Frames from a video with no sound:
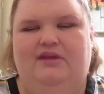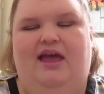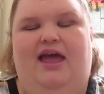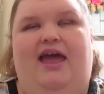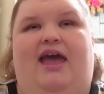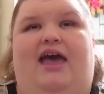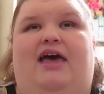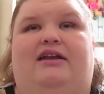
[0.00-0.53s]

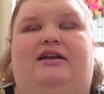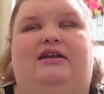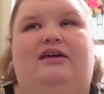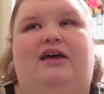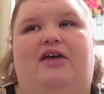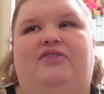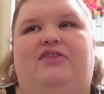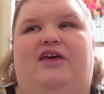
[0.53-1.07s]
And
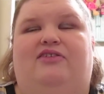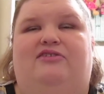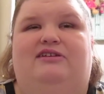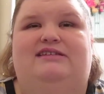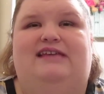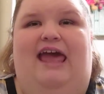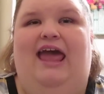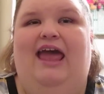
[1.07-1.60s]
the other
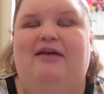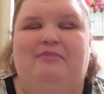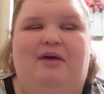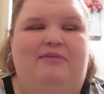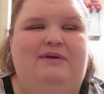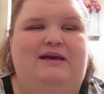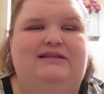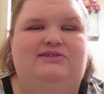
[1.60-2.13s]
day,
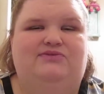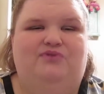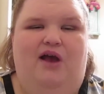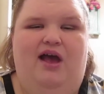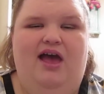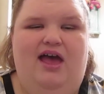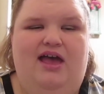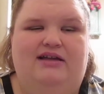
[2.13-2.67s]
my best
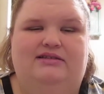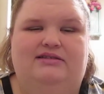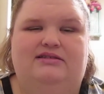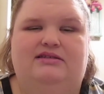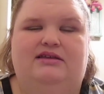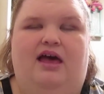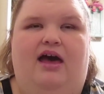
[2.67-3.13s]
friend,